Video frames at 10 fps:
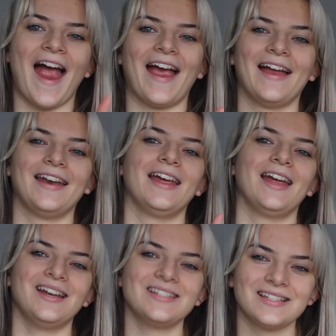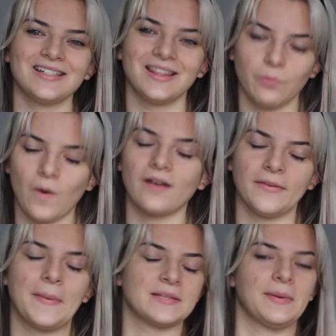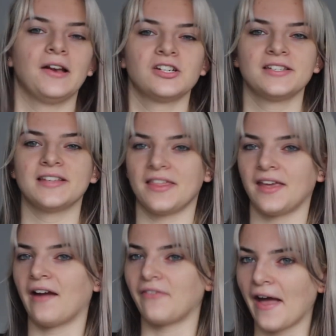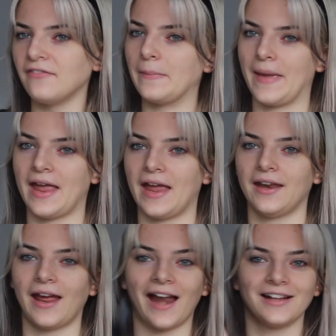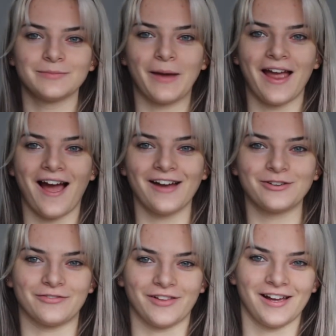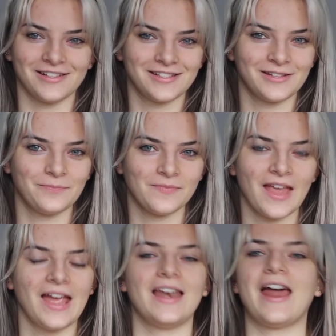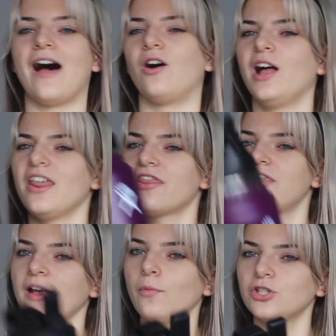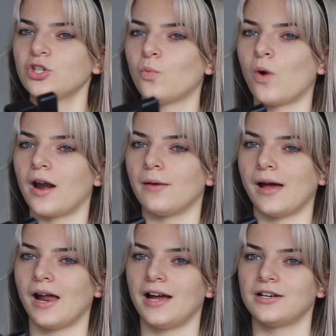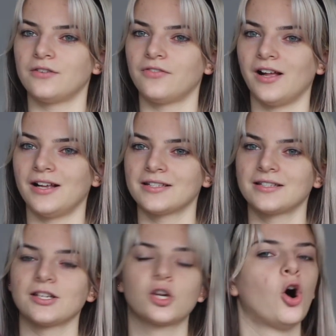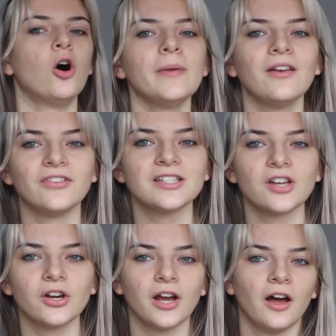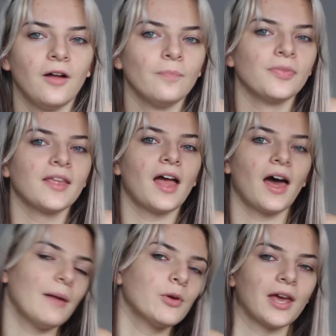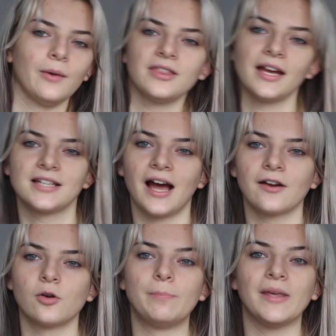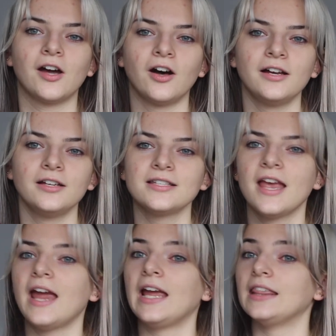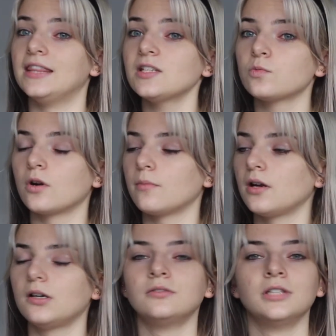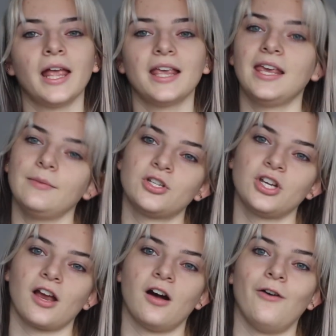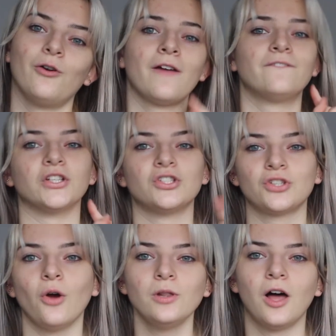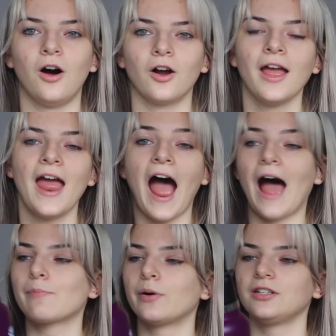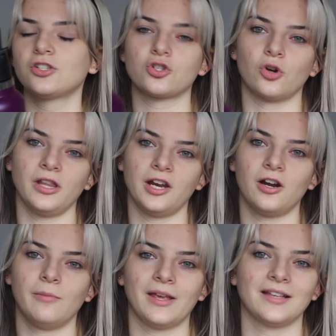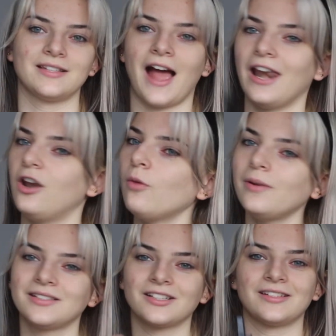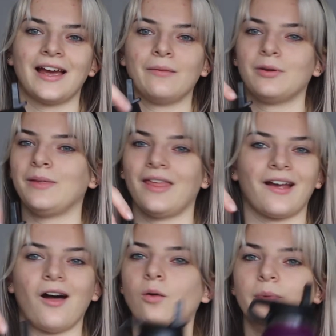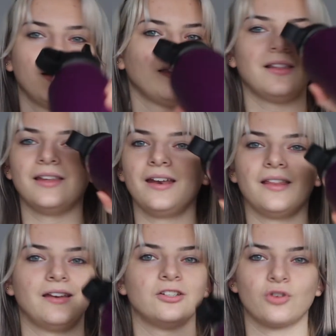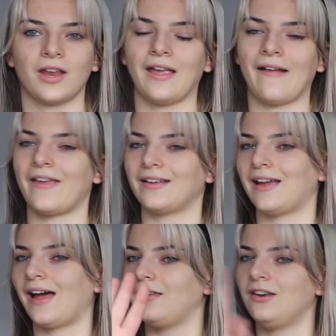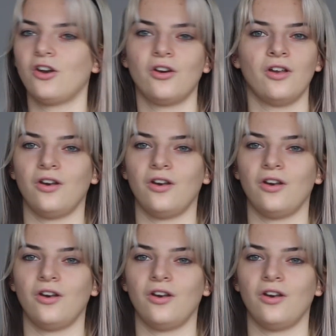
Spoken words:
and it is one of the best purchases I think I've ever made, and it's my hydro flask. Now, think what you want about hydro flasks. Call me a visco girl. I'm okay with that title because this water bottle keeps shit cold for so long. I put the straw lid on it because nobody's got time to be like opening the lid and then drinking it like that. No.